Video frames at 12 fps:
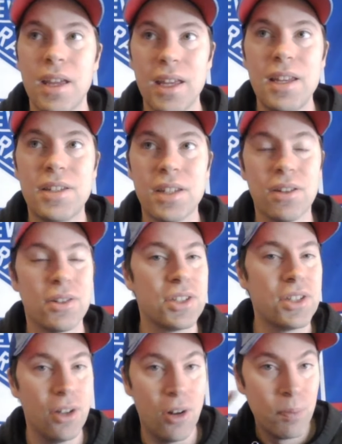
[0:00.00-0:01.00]
is that there's
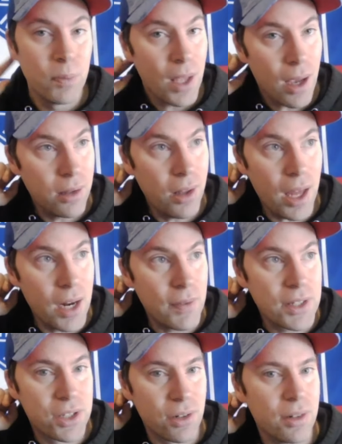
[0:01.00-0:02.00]
still a lot of
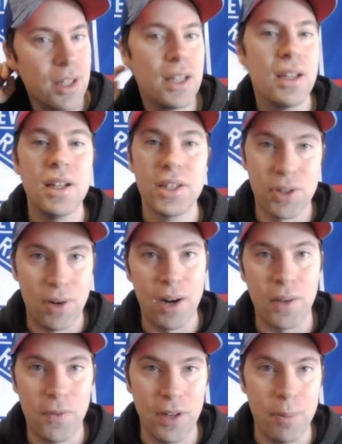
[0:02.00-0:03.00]
uncertainty
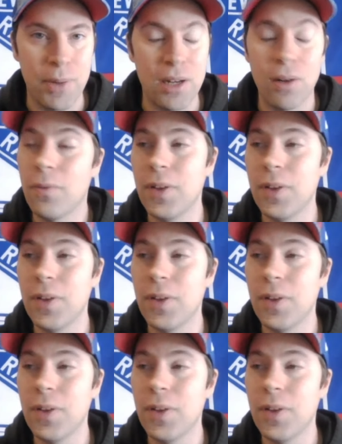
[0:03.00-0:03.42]
surrounding Filippito.